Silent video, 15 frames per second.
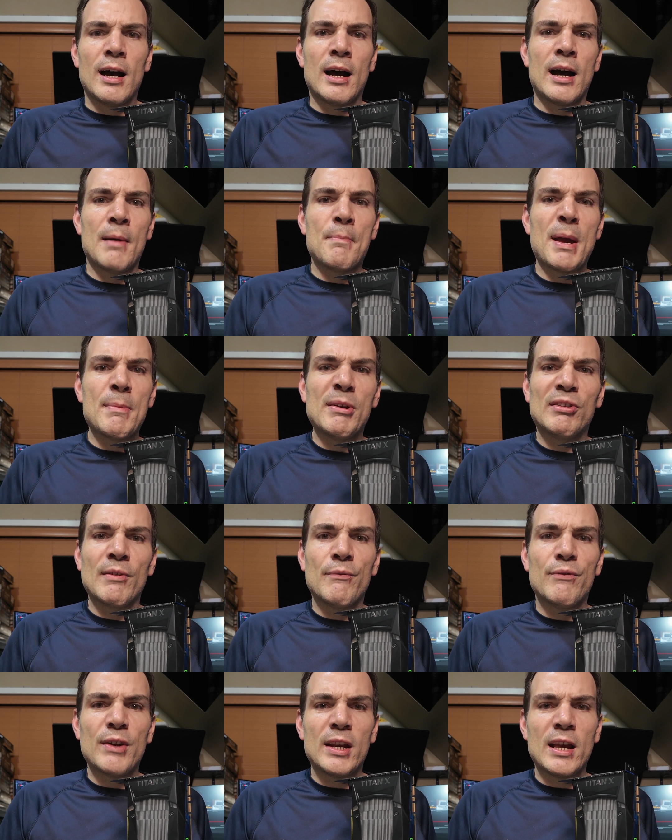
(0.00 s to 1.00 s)
uh, maybe
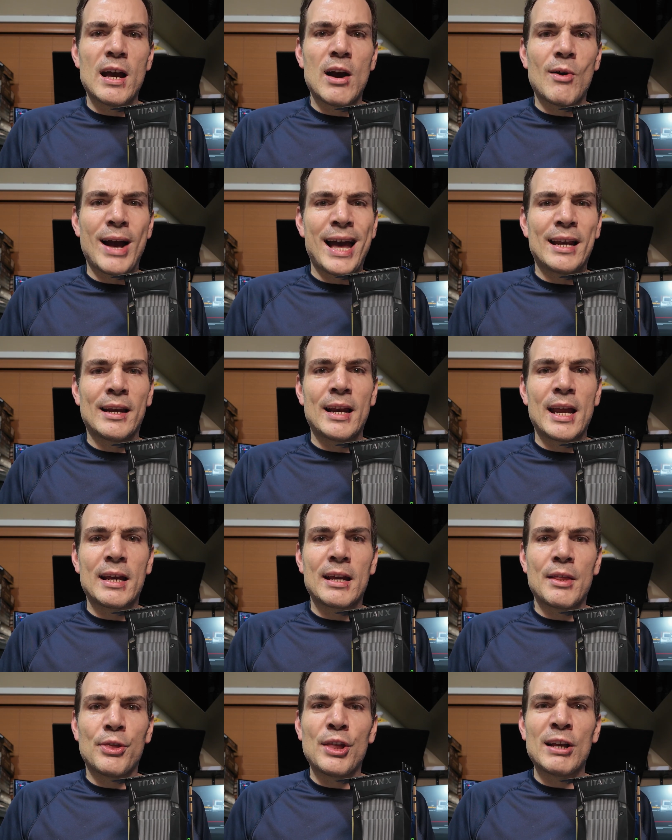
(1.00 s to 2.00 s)
some video
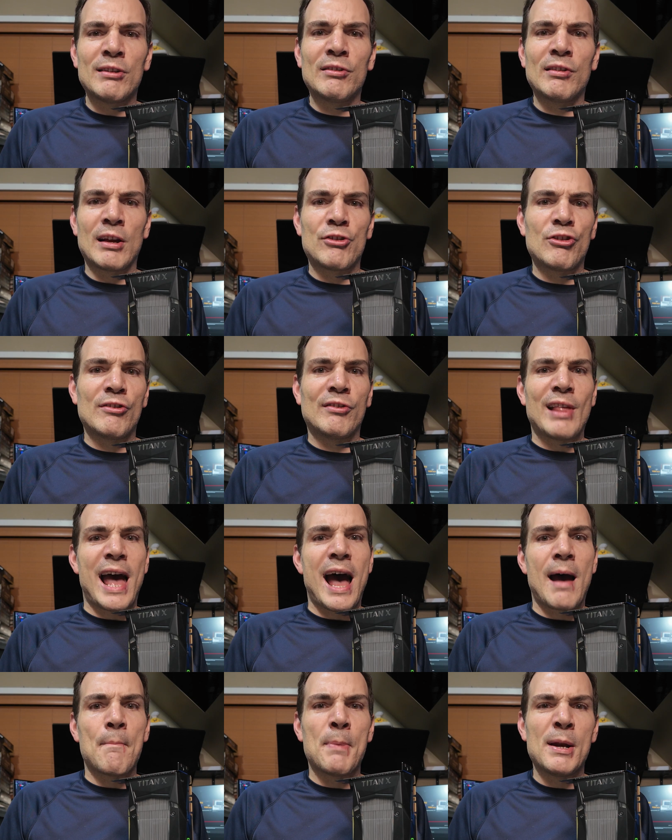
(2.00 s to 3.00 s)
editing, things such as
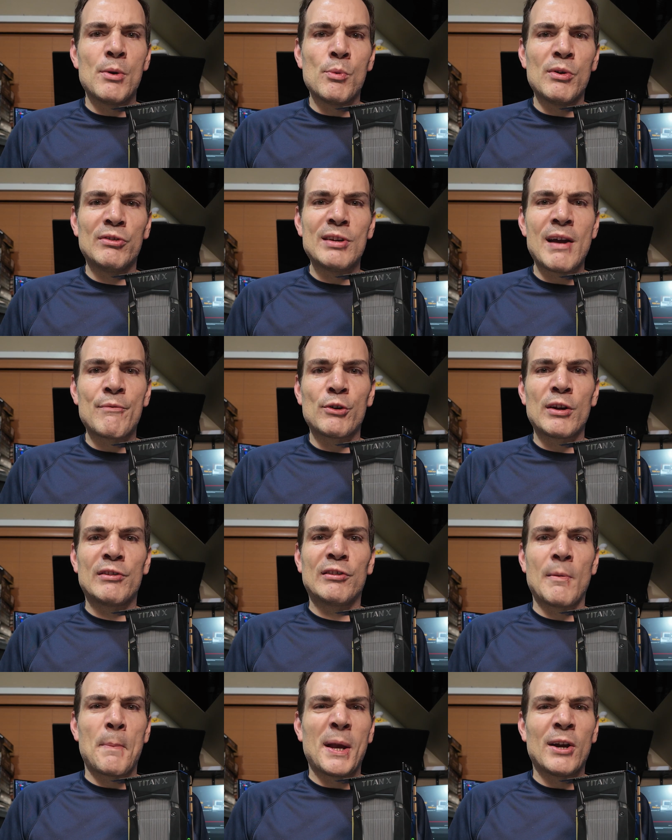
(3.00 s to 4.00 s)
that. But it was never a
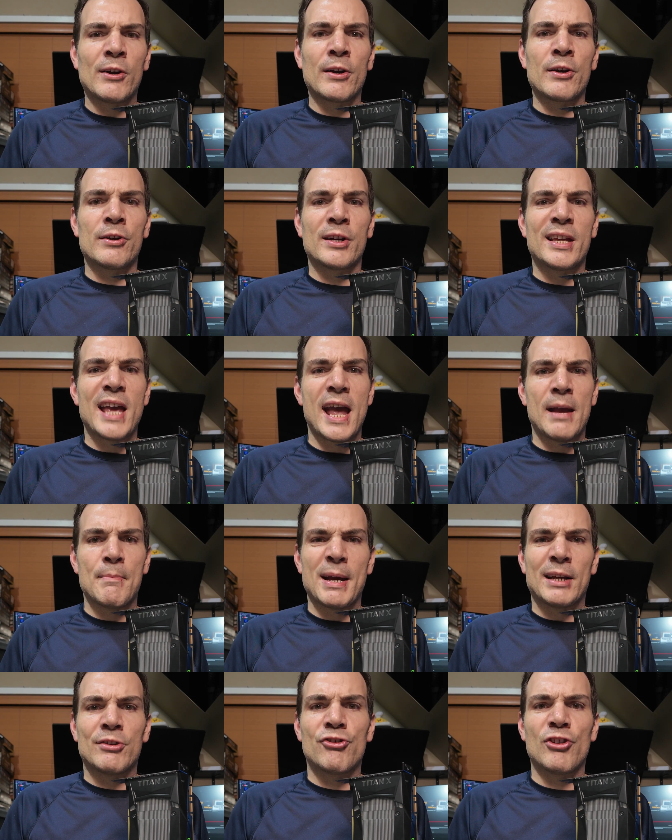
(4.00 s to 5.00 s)
superior gaming